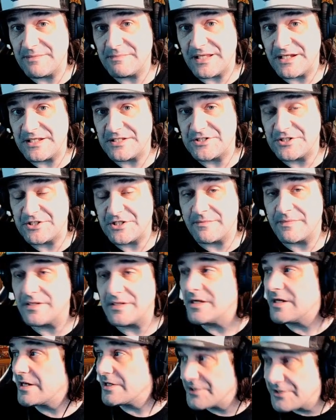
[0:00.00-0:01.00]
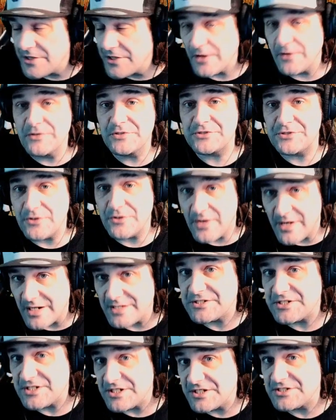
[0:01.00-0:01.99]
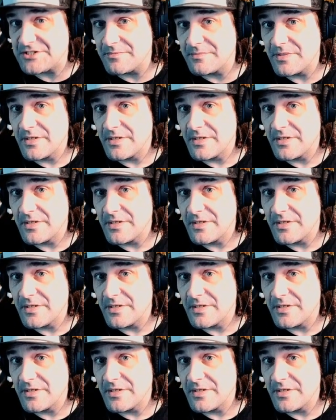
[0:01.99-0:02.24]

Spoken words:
ladies and gentlemen, goes to autism